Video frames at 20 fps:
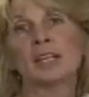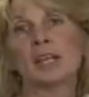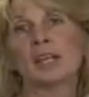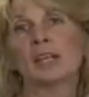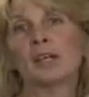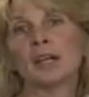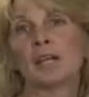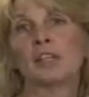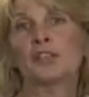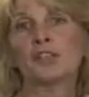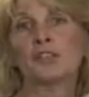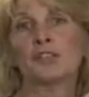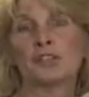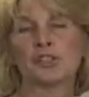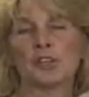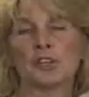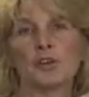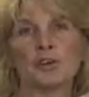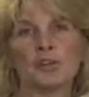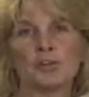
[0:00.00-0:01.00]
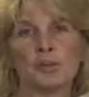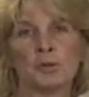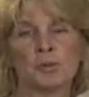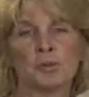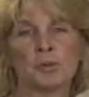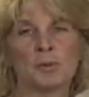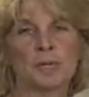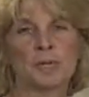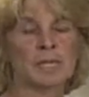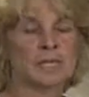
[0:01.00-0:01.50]
that I'd like to show
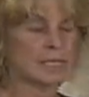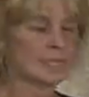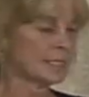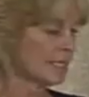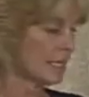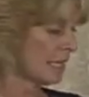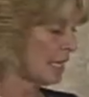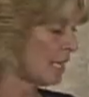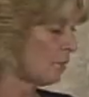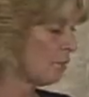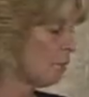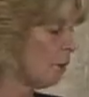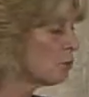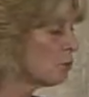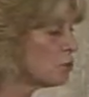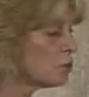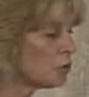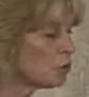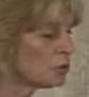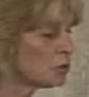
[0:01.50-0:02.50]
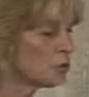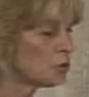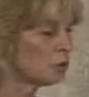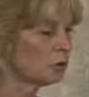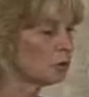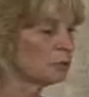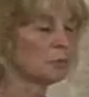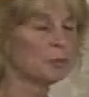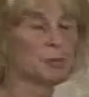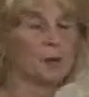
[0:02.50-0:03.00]
you is a
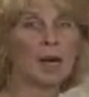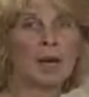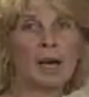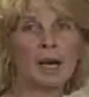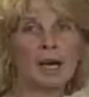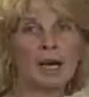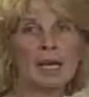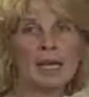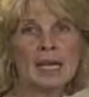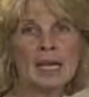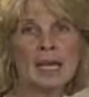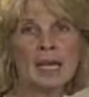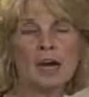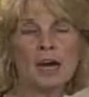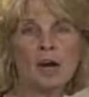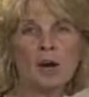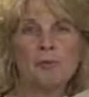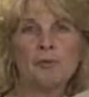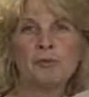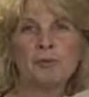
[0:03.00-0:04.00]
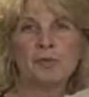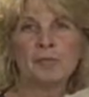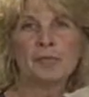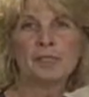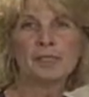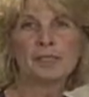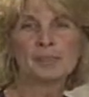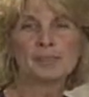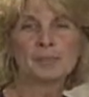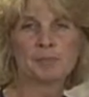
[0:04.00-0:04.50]
post-surgical bra.
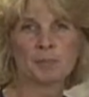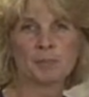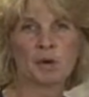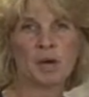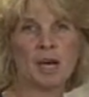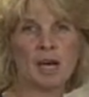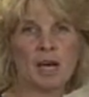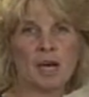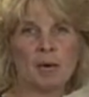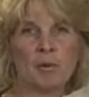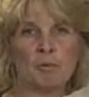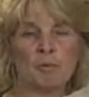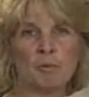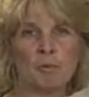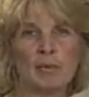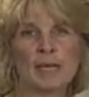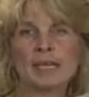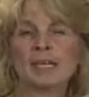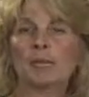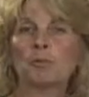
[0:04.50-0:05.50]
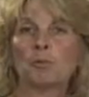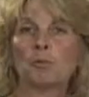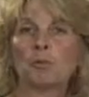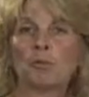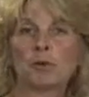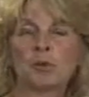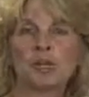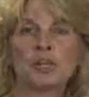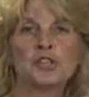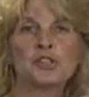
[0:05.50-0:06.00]
Hopefully this bra will make it
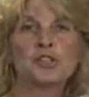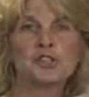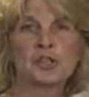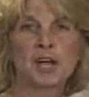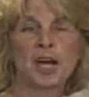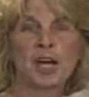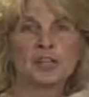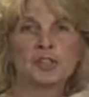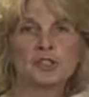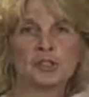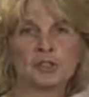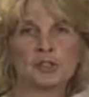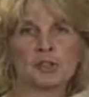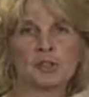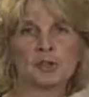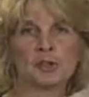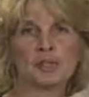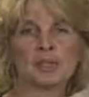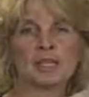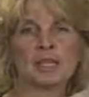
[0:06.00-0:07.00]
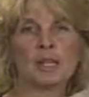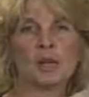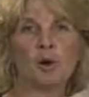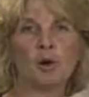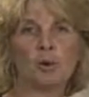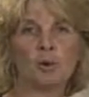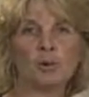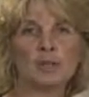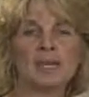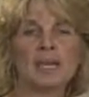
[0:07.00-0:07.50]
where each doctor
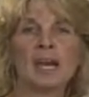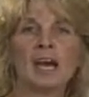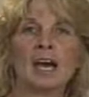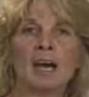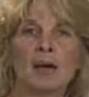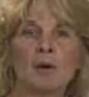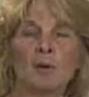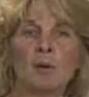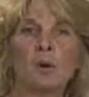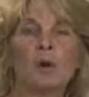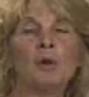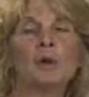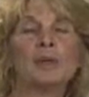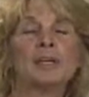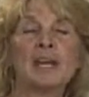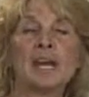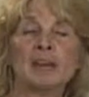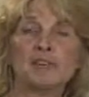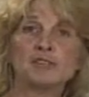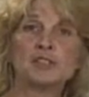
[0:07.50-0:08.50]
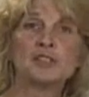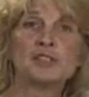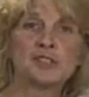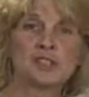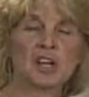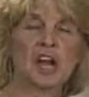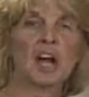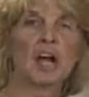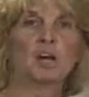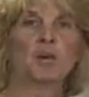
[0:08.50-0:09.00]
will only have to
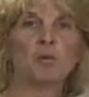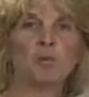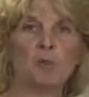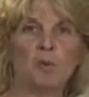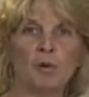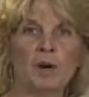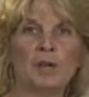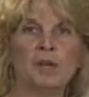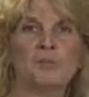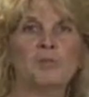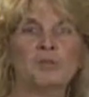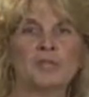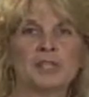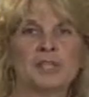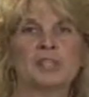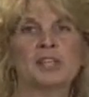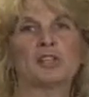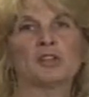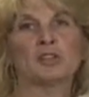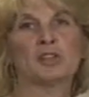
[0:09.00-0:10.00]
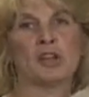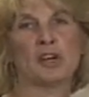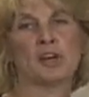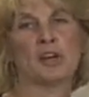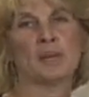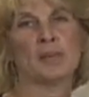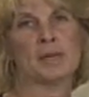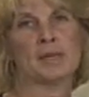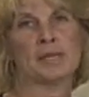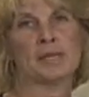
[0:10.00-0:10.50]
stock one particular
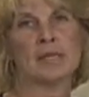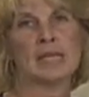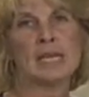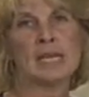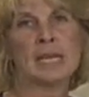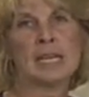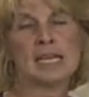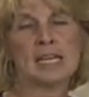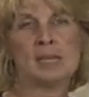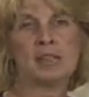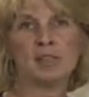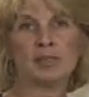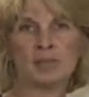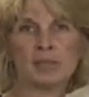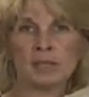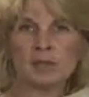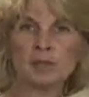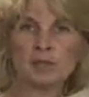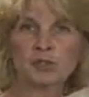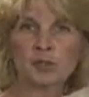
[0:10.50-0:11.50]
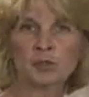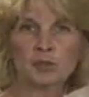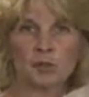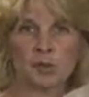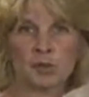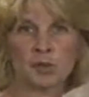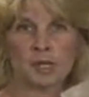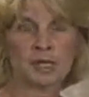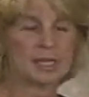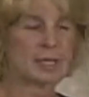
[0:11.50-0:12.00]
garment in their
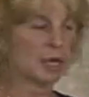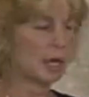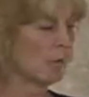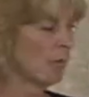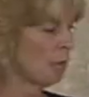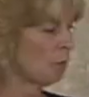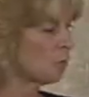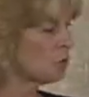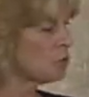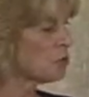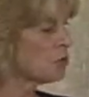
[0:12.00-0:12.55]
inventory. We